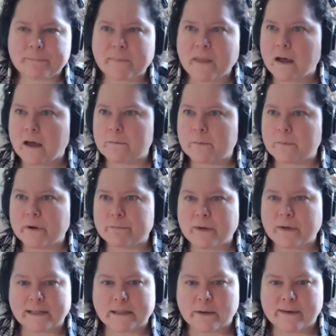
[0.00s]
Um, we're
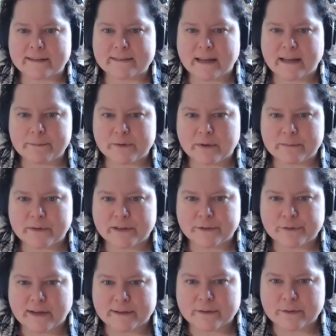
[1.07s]
running low on time, so I'm going to
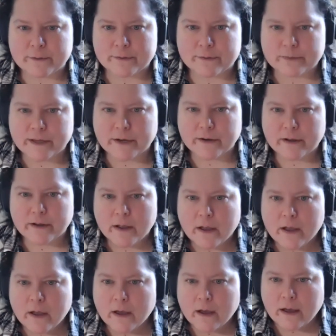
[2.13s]
try and scoot through here.
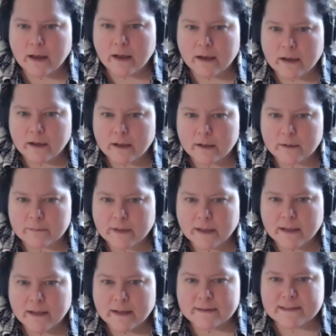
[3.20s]
Um,
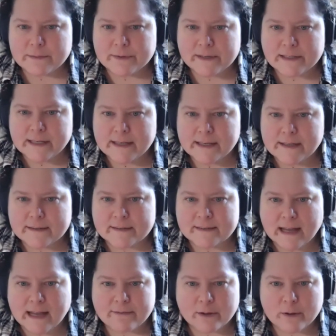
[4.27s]
Renee does
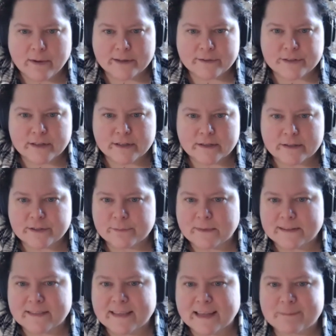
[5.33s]
not have a question, just
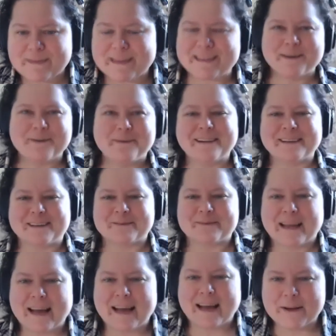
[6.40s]
wanted to thank me. You're welcome.
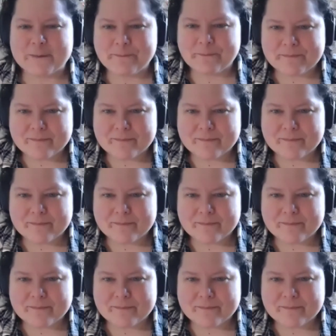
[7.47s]
Um,